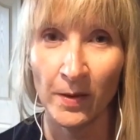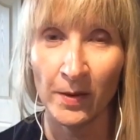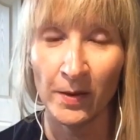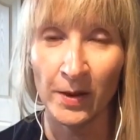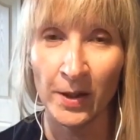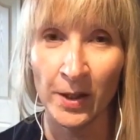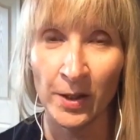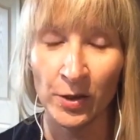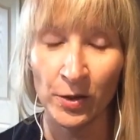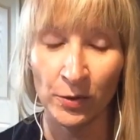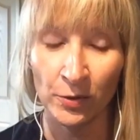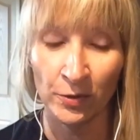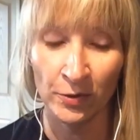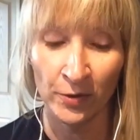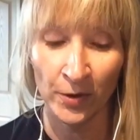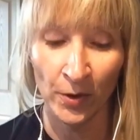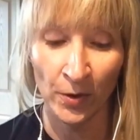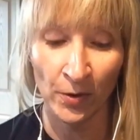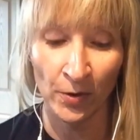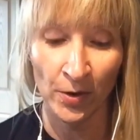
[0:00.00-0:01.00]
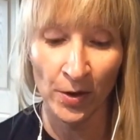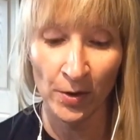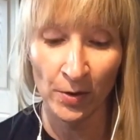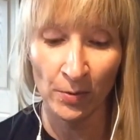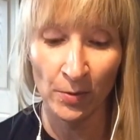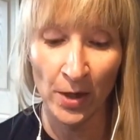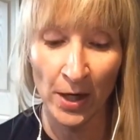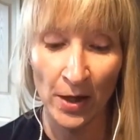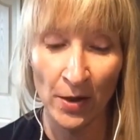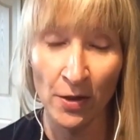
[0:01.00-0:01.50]
Can you feel the
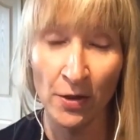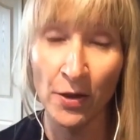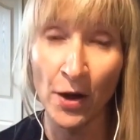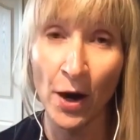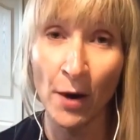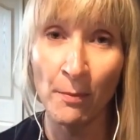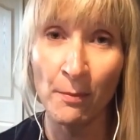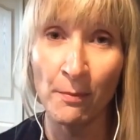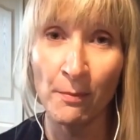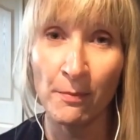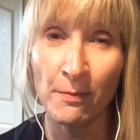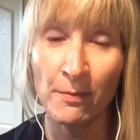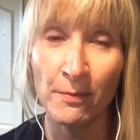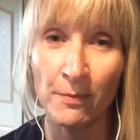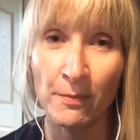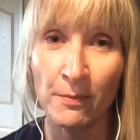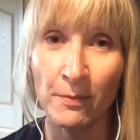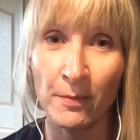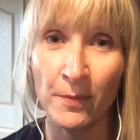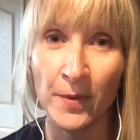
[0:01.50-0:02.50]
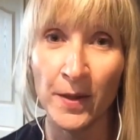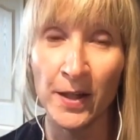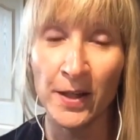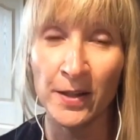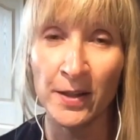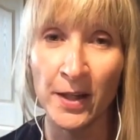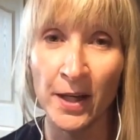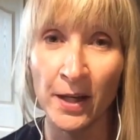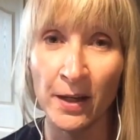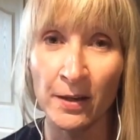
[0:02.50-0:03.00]
right thumb,
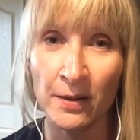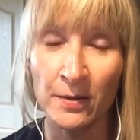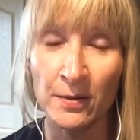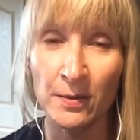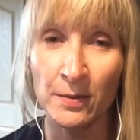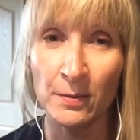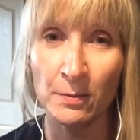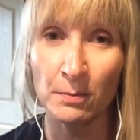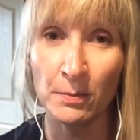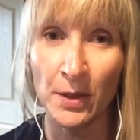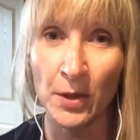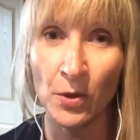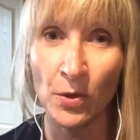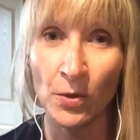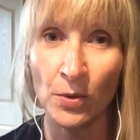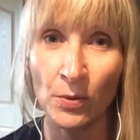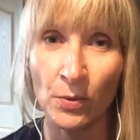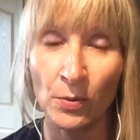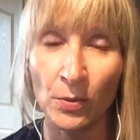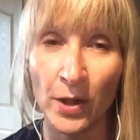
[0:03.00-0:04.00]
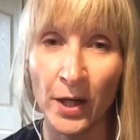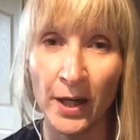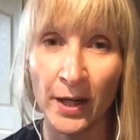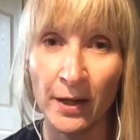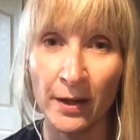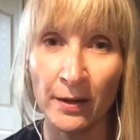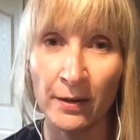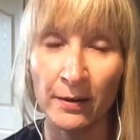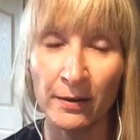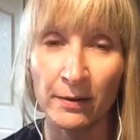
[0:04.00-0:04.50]
index, middle,
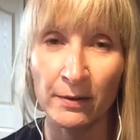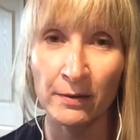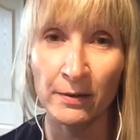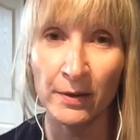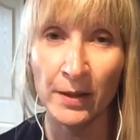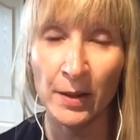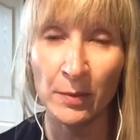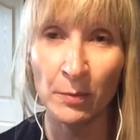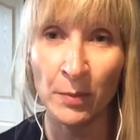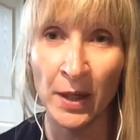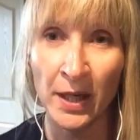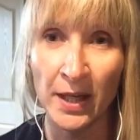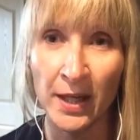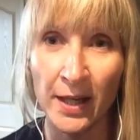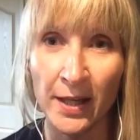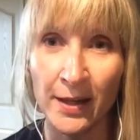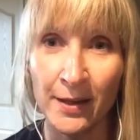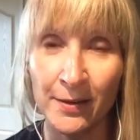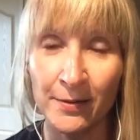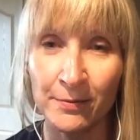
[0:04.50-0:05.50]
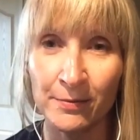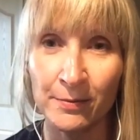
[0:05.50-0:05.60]
ring, and pinky?